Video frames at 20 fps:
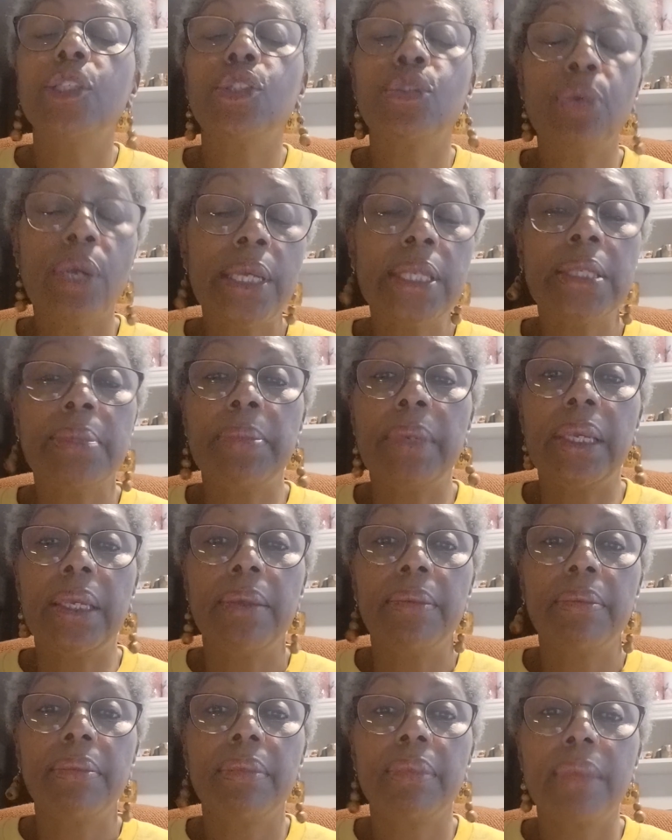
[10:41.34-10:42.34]
Trust
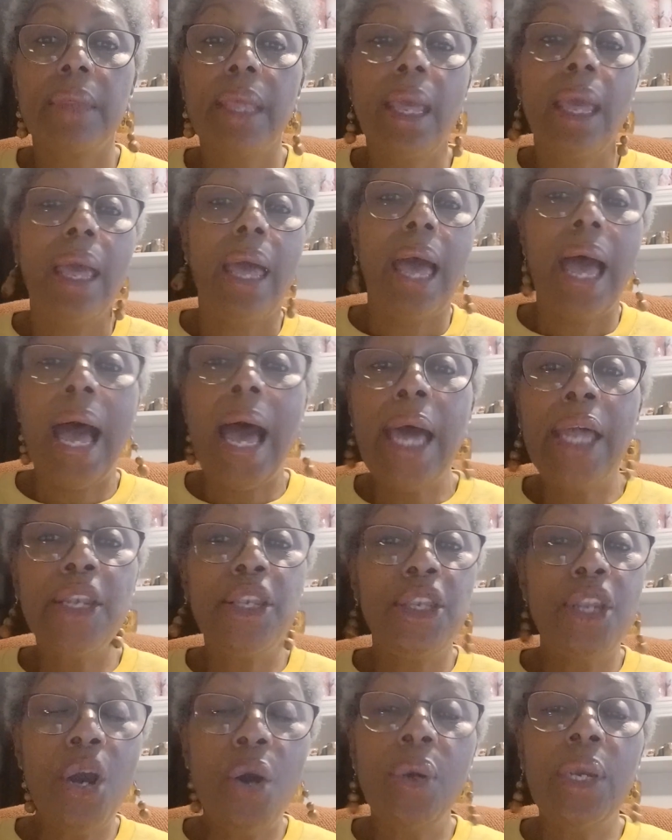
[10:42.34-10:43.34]
me, I
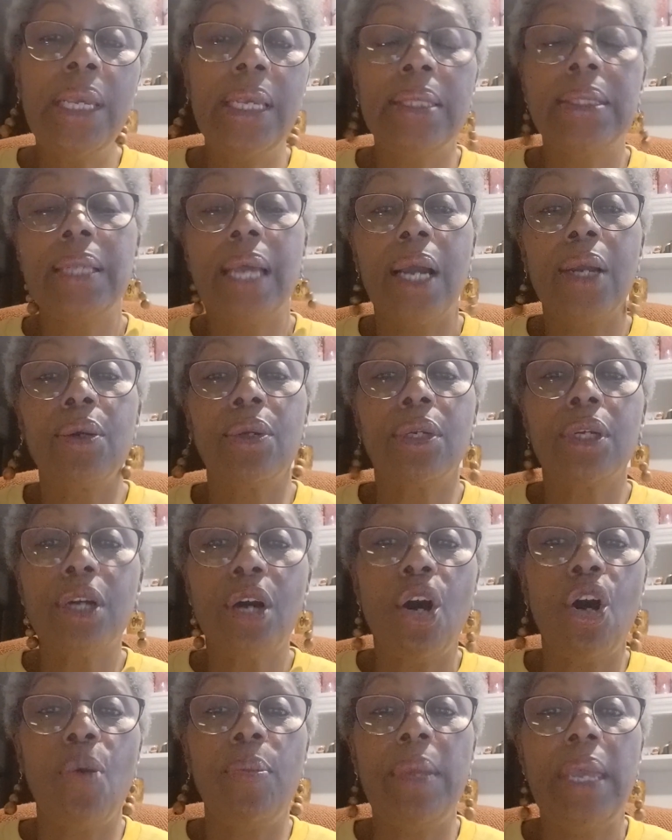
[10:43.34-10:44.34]
know he's not going to
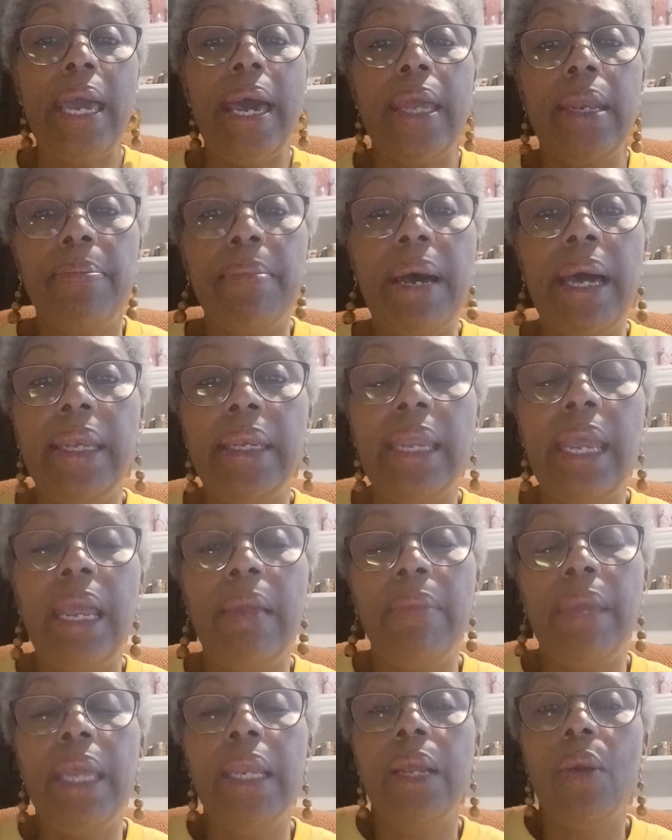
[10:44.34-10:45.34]
call me out of my
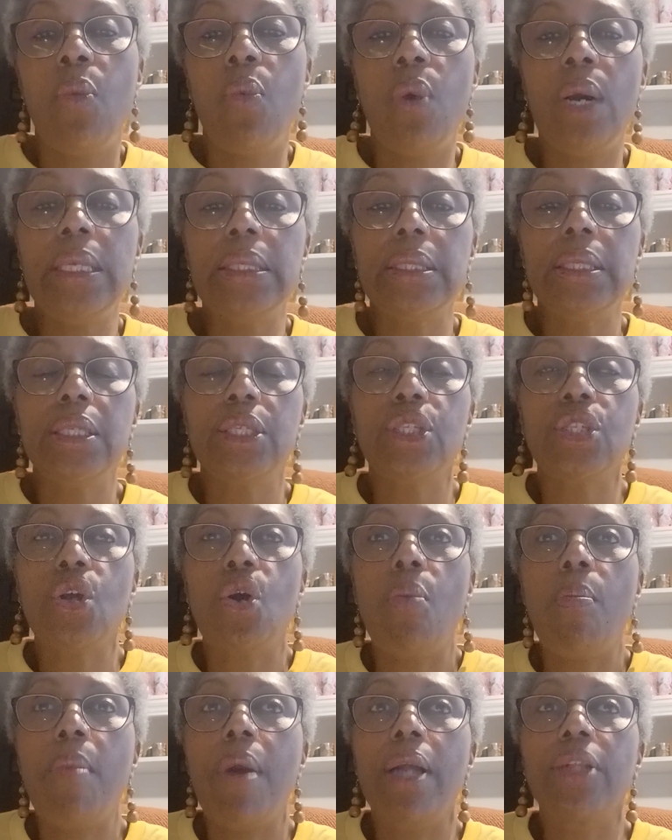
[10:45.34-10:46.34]
name. And it wasn't
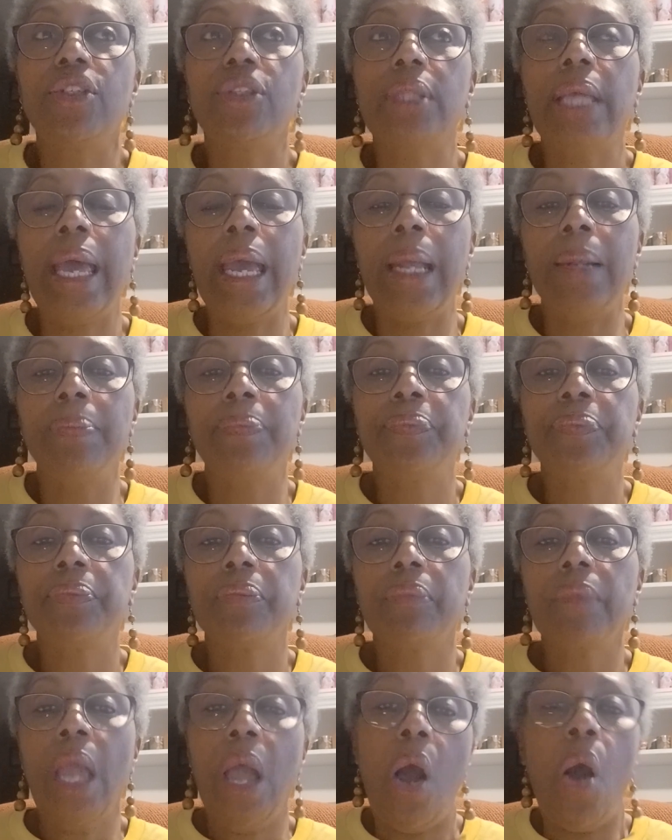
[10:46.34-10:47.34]
so much that
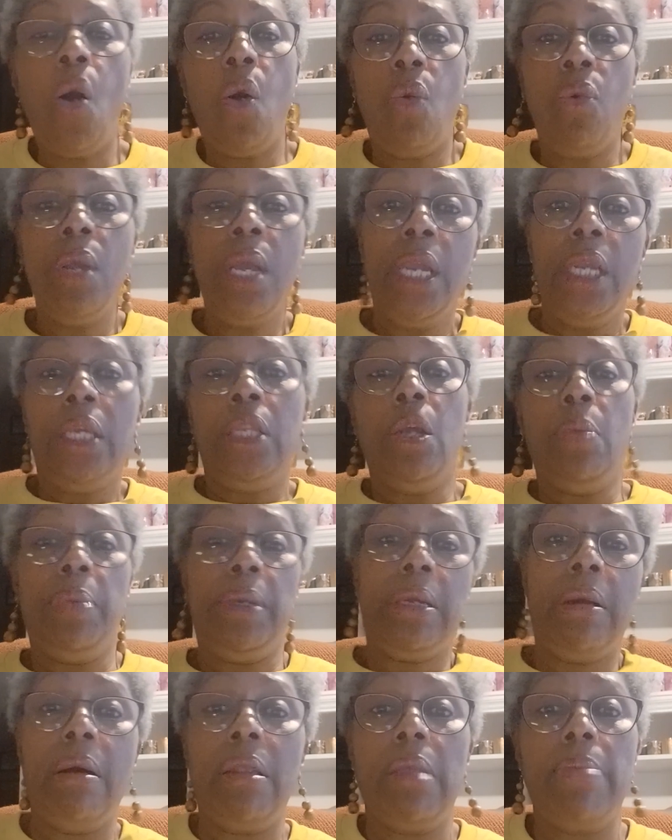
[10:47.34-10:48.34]
oh, you don't
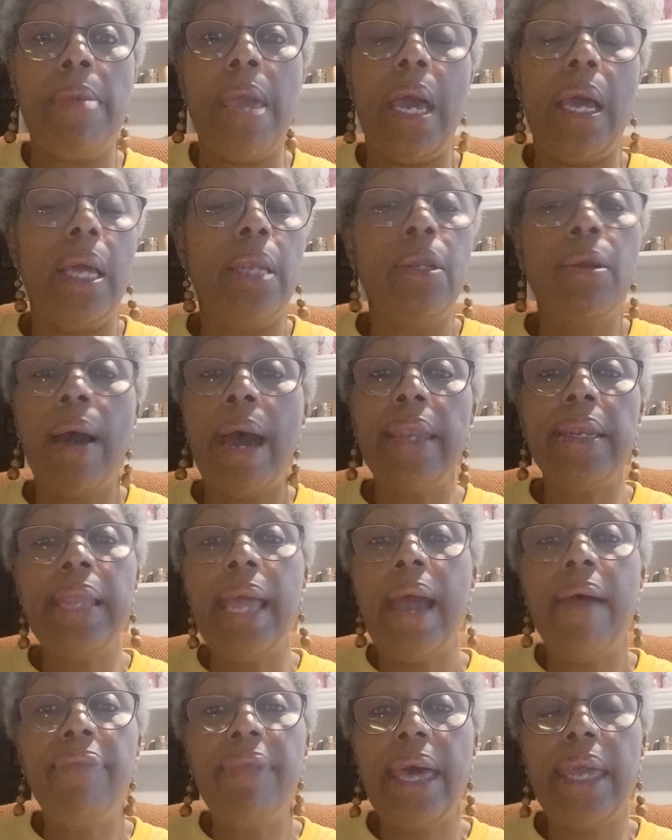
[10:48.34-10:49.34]
be calling me. No, I didn't
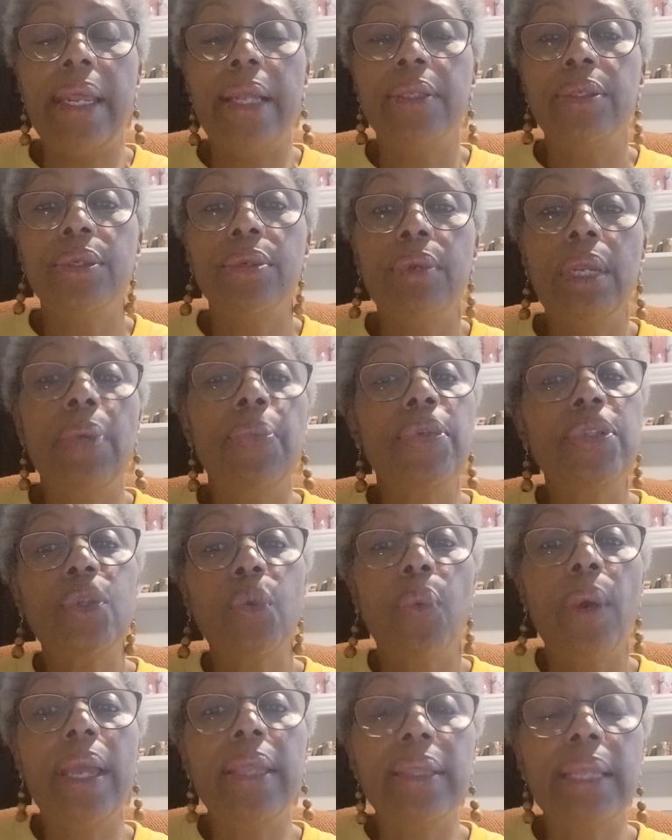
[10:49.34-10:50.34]
have that attitude. It was
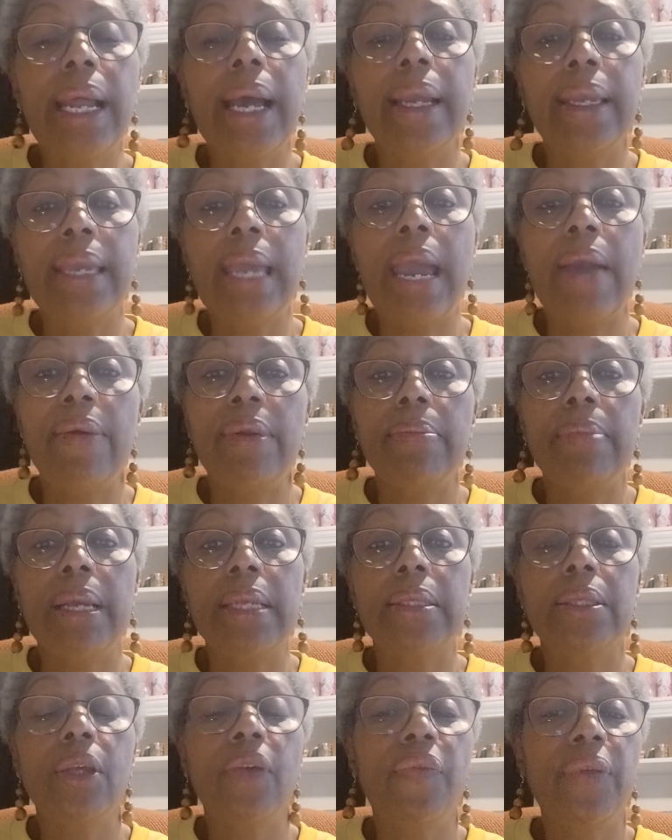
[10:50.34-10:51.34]
the way that I carried
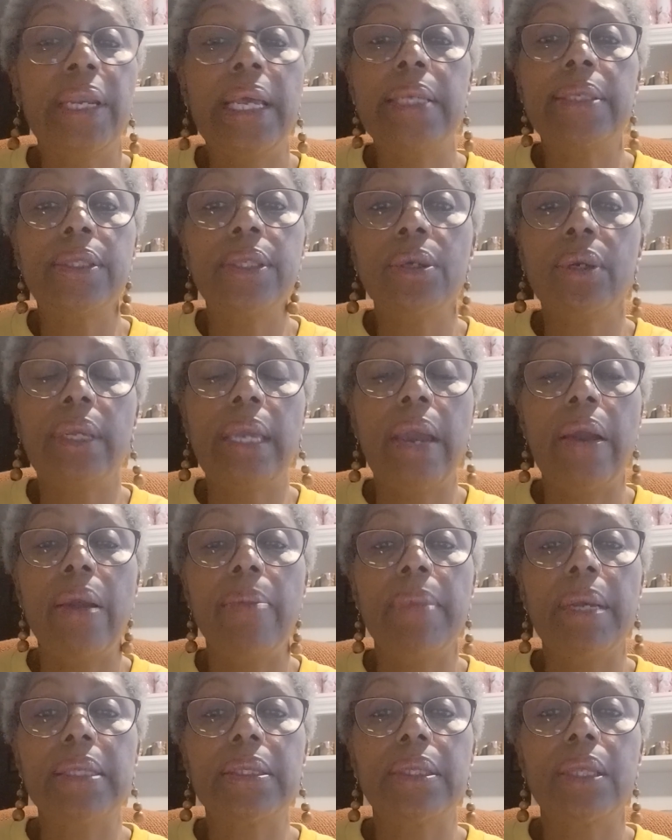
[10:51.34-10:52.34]
myself, and I still carry
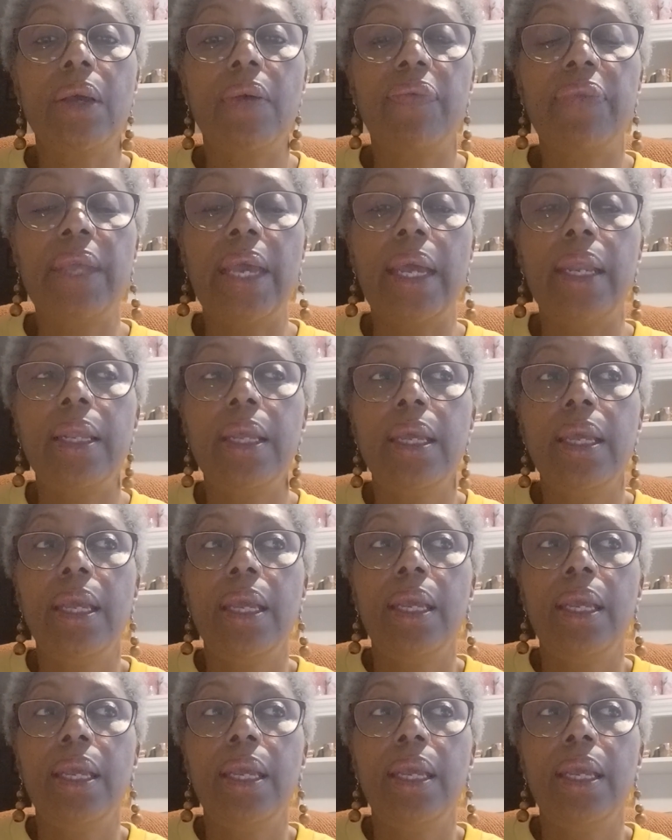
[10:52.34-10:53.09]
myself that